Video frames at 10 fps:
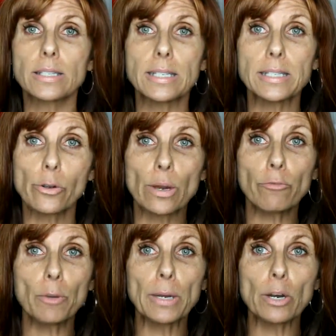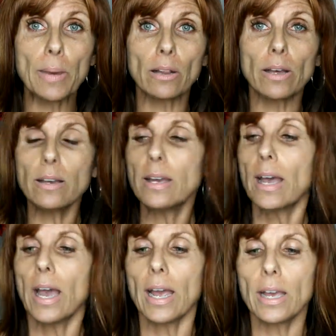the CC cream from Mirabella,
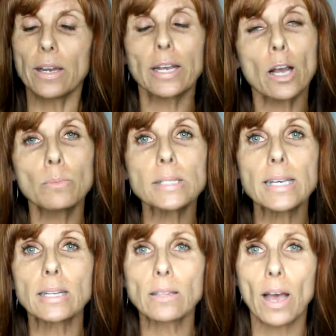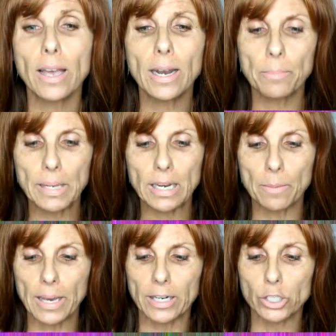and it comes in a light, a
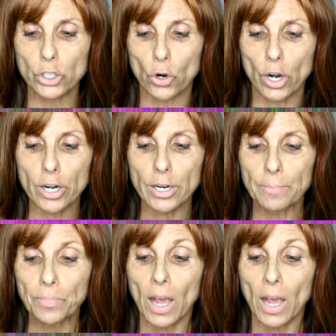medium, and a dark.